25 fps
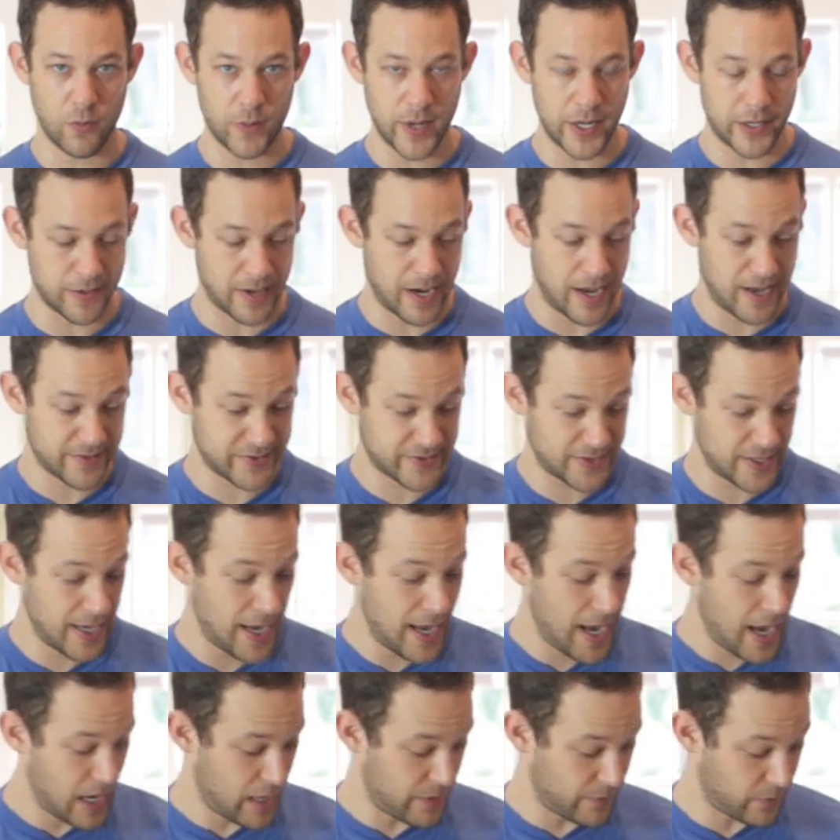wheatgrass.
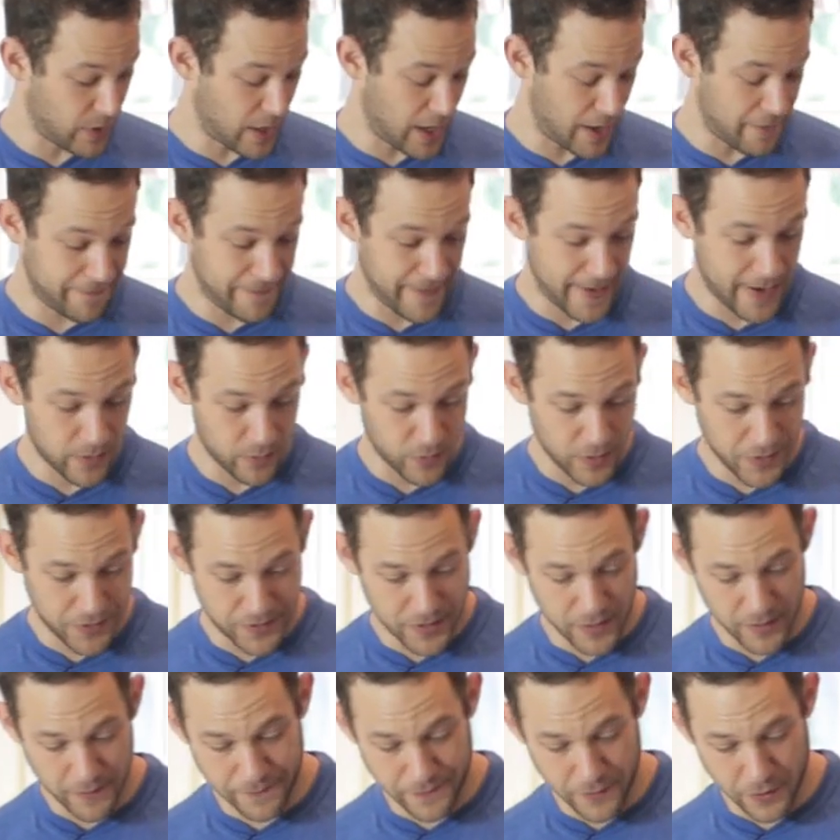What I found with
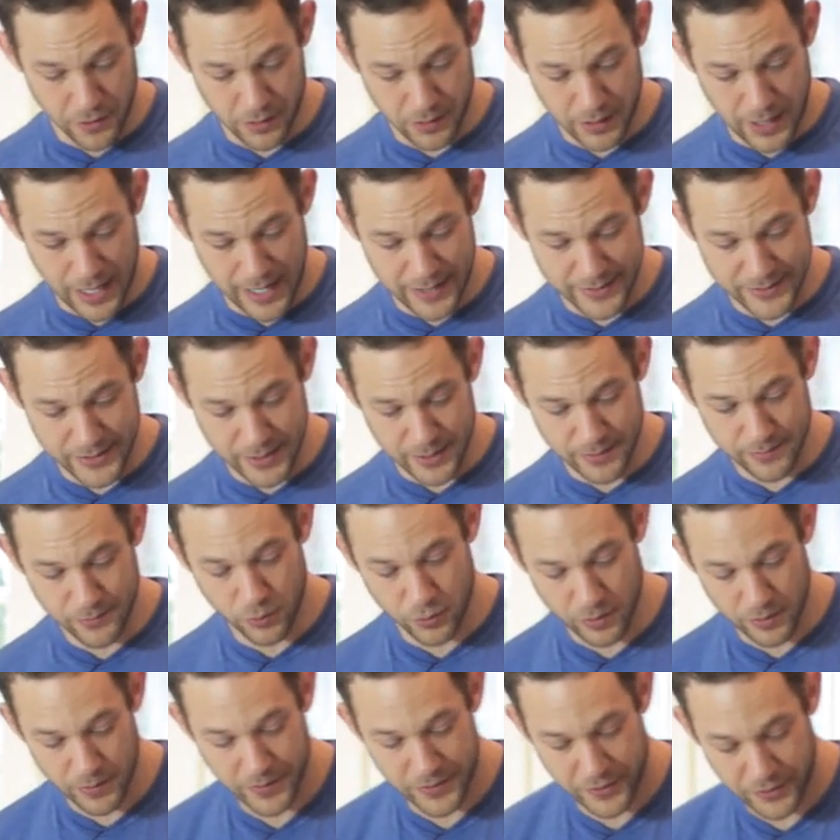the fertilizer,
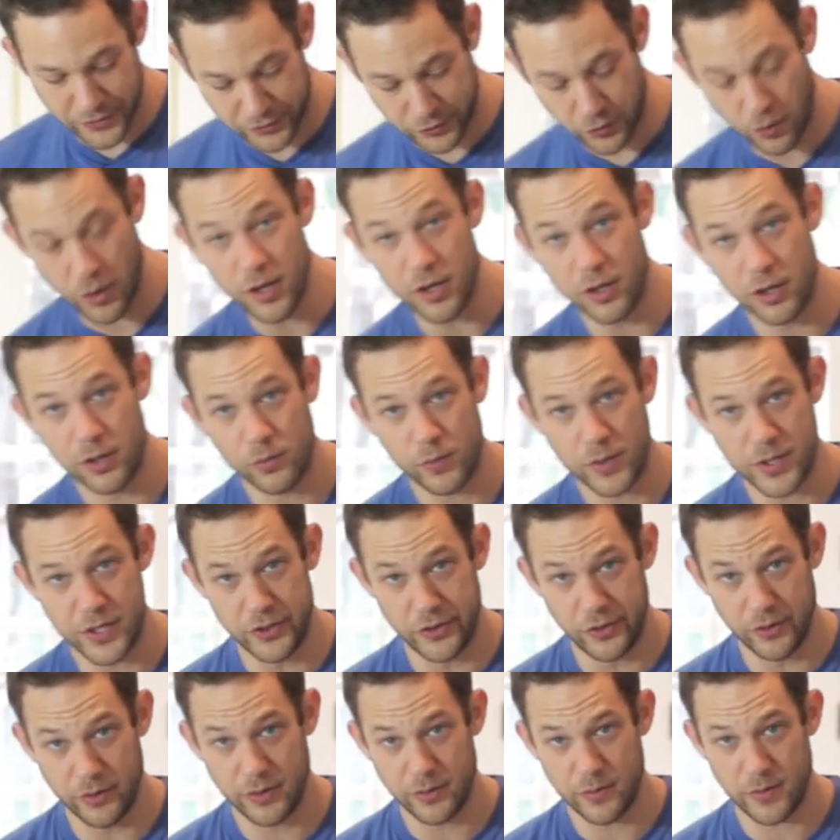or with the soil, when you
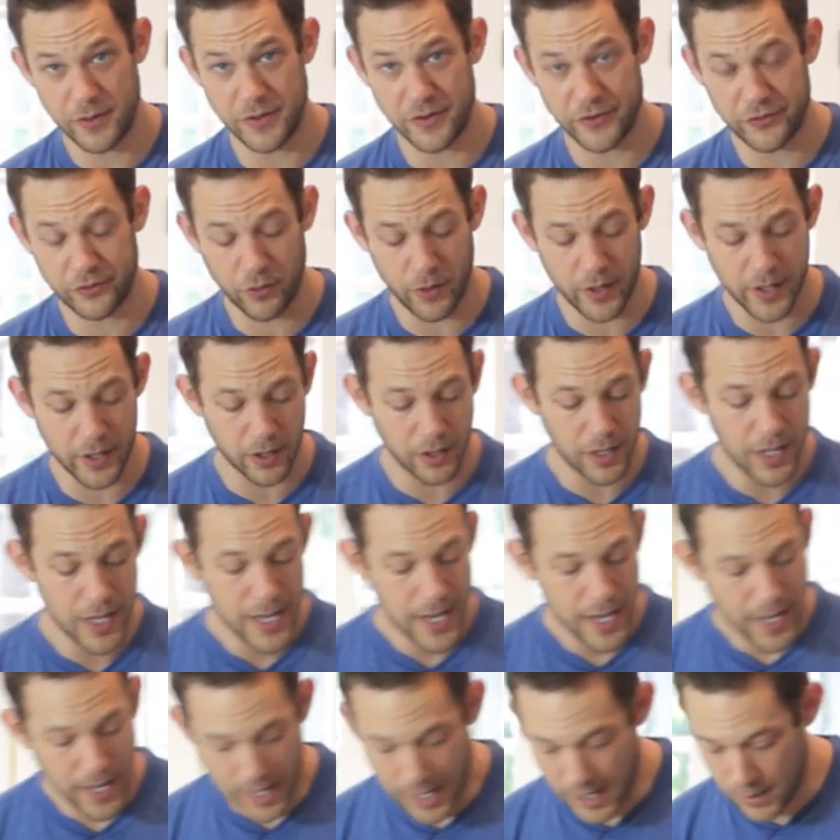do it with the soil,
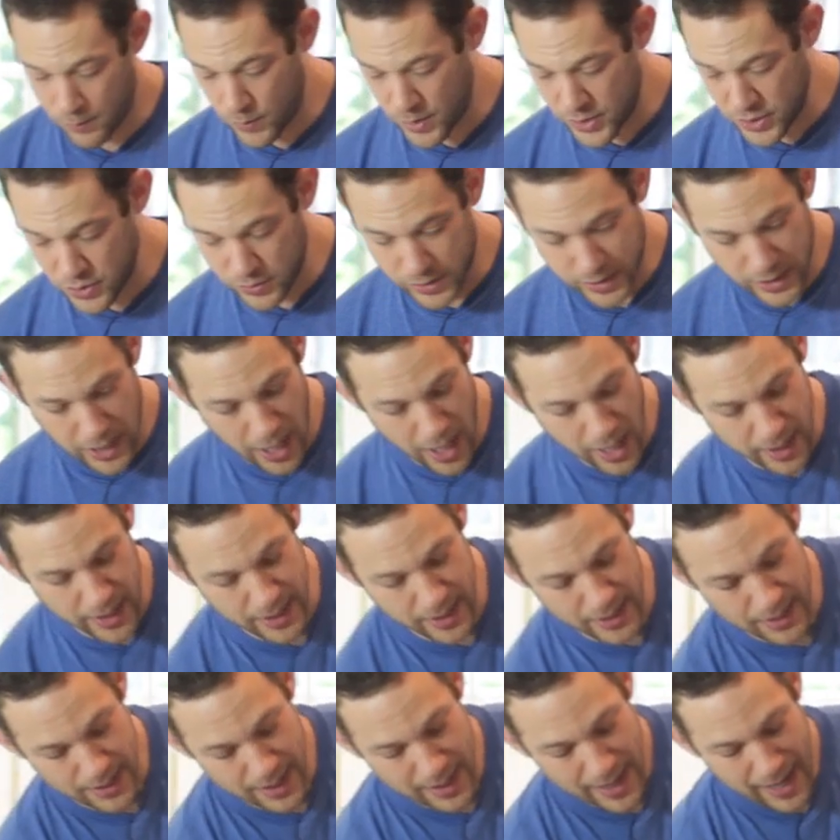when you cut
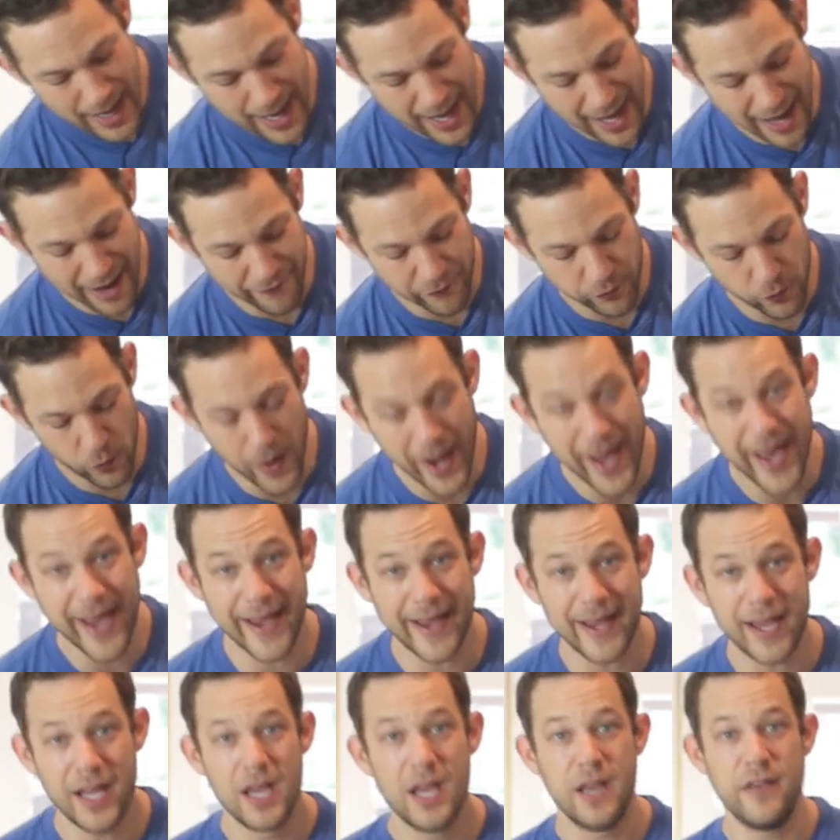it
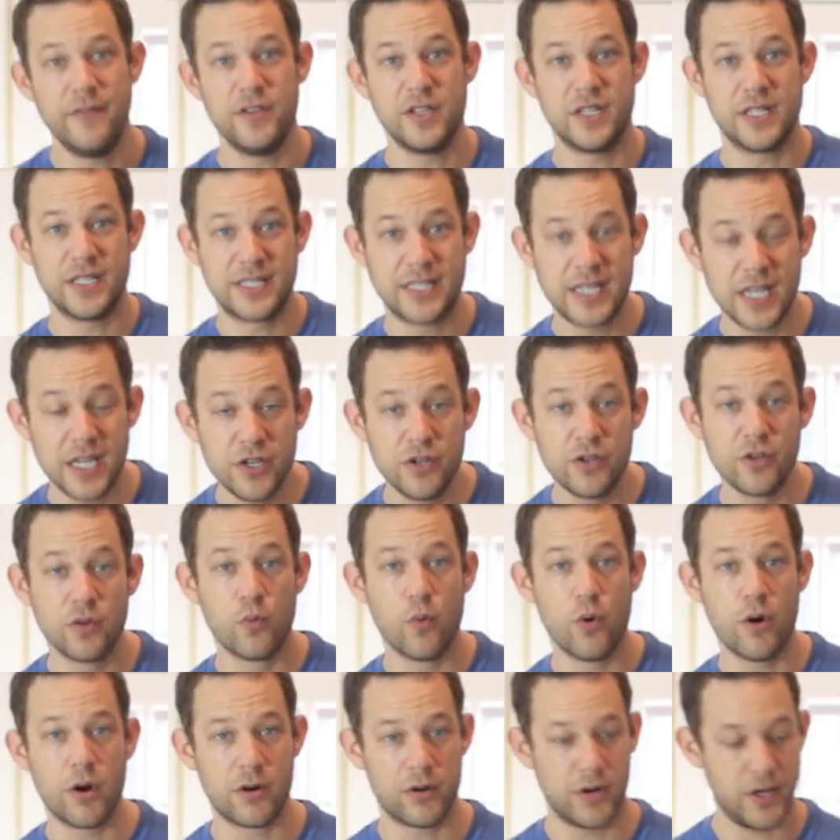halfway, you continue to
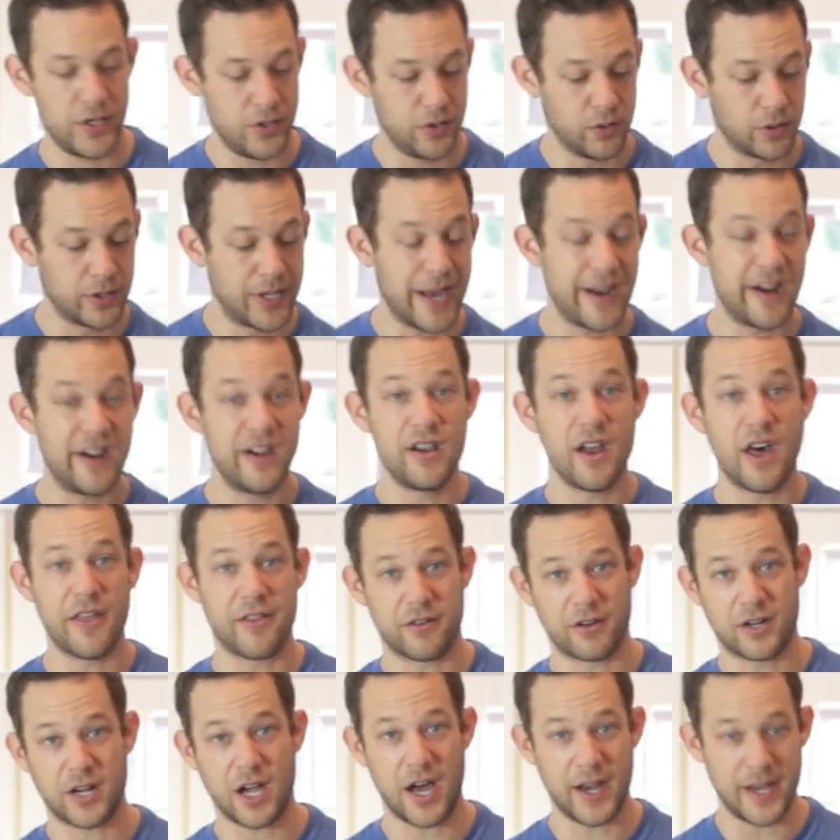water it, you'll get
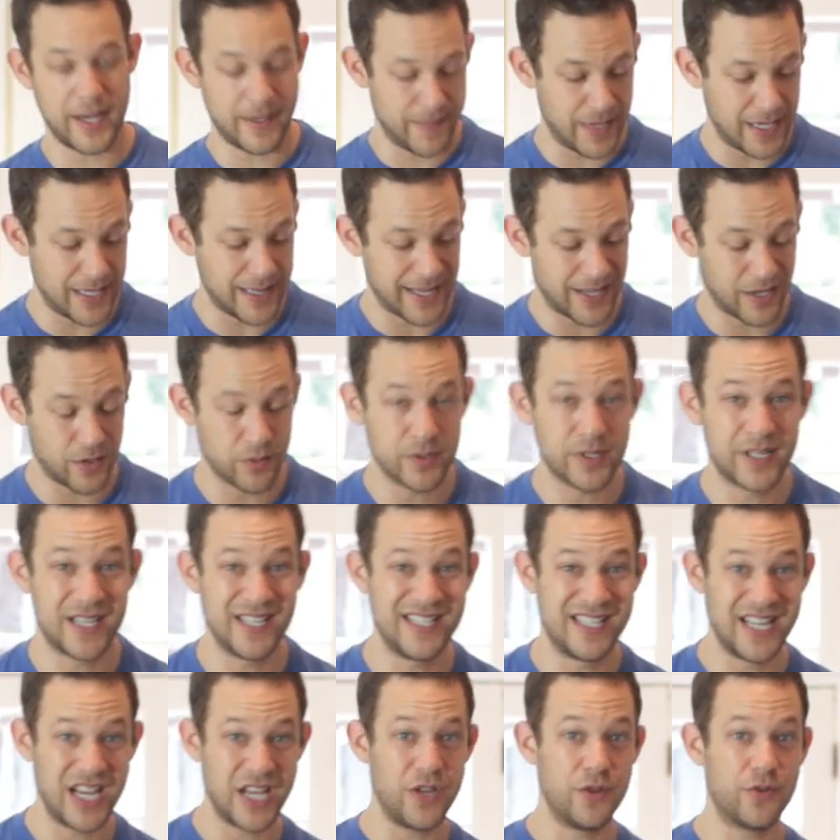another cutting, meaning like it will
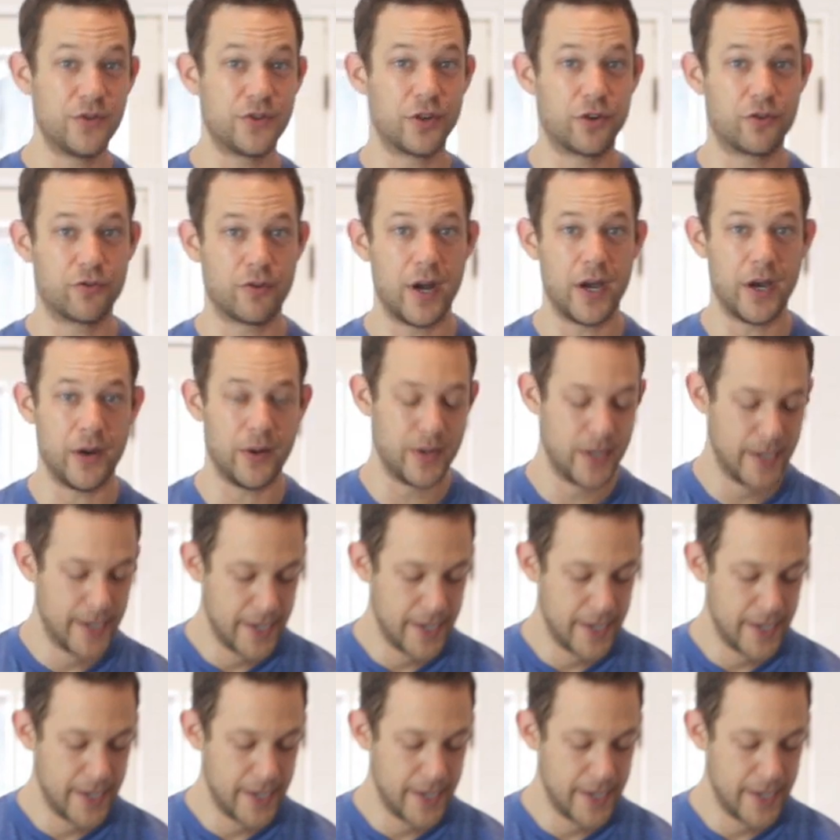continue to grow.